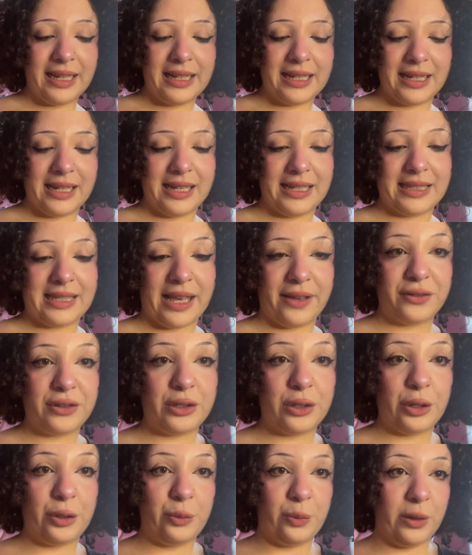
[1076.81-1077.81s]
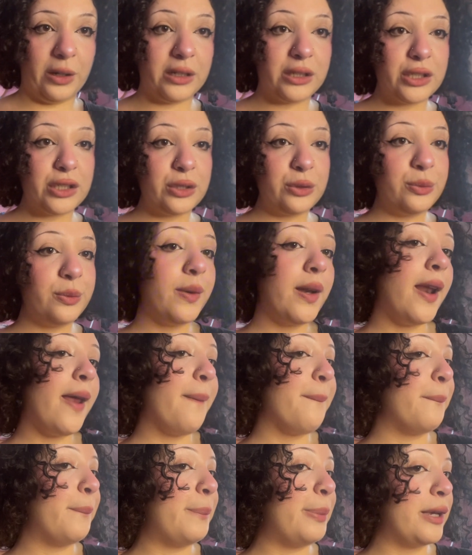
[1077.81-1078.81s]
because I have to go to work soon
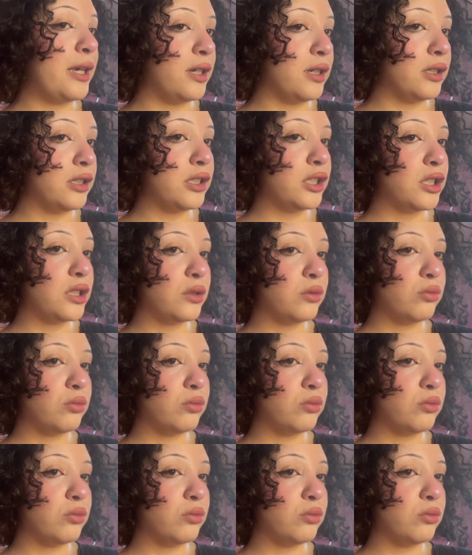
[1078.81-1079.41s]
but